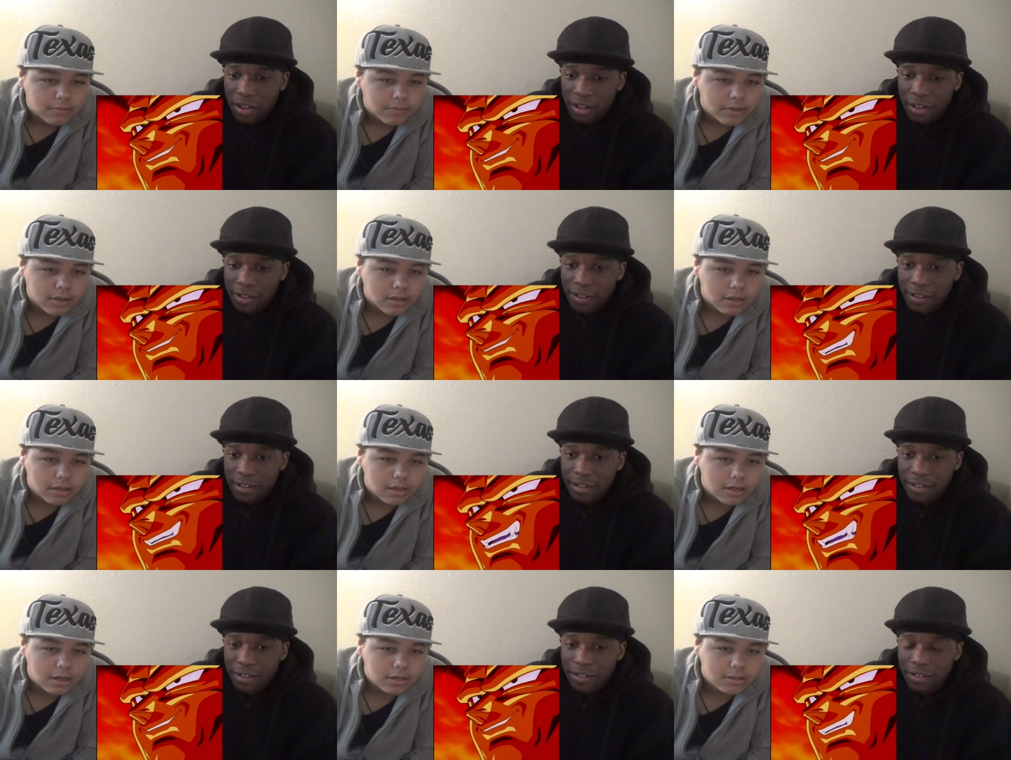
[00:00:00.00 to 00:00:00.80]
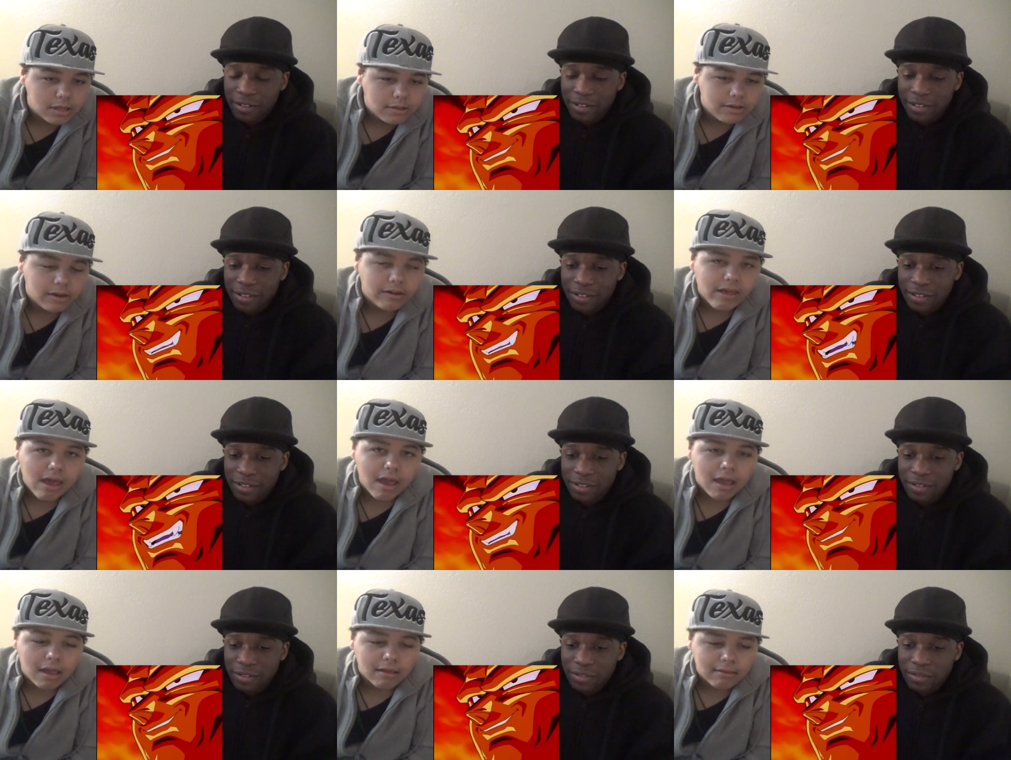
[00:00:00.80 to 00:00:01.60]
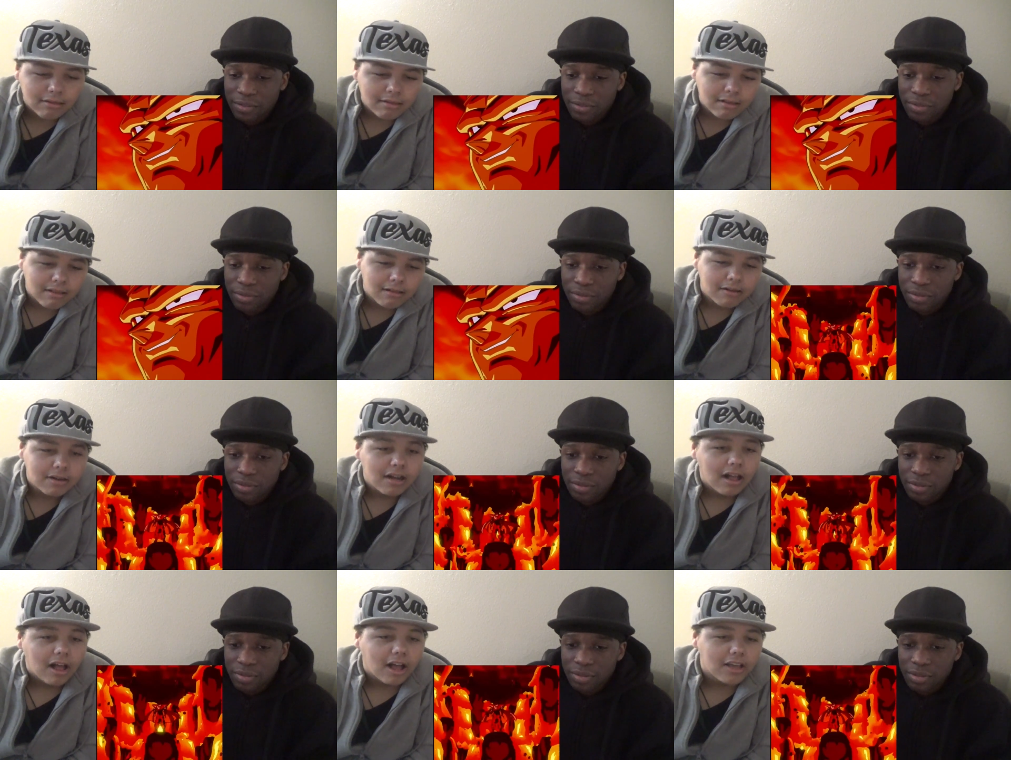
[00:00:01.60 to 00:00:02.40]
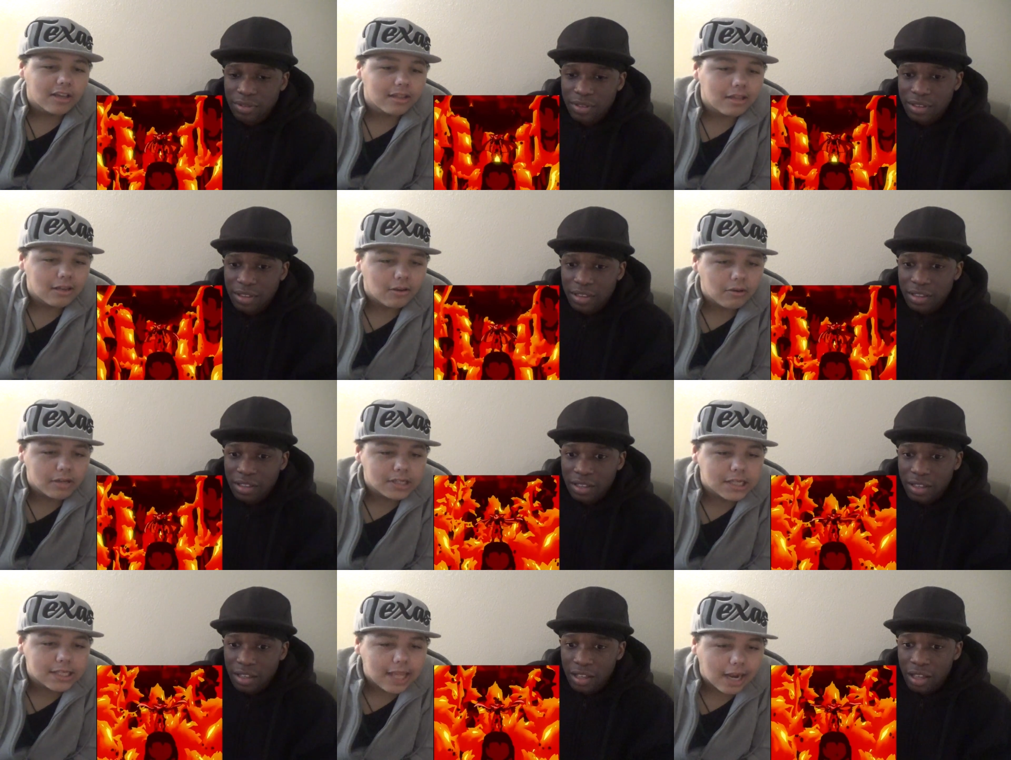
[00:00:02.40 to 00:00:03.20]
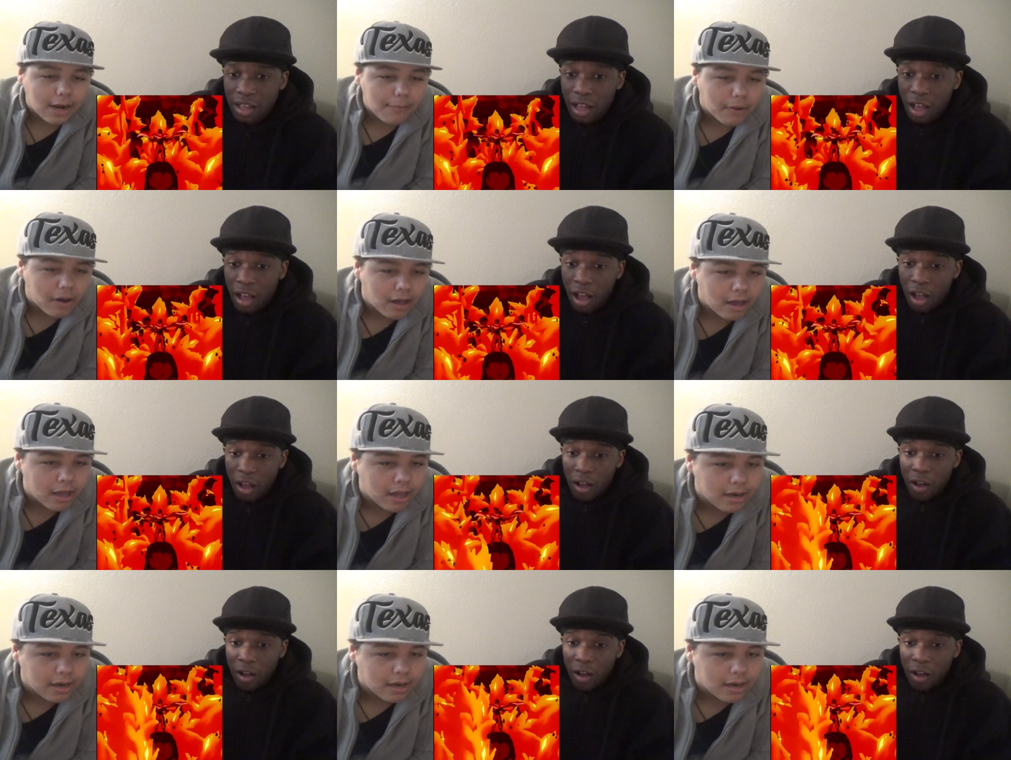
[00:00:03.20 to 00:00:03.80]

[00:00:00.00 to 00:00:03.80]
Speaker 1: no. No, no, no, don't do that. All you have to do is just do the car.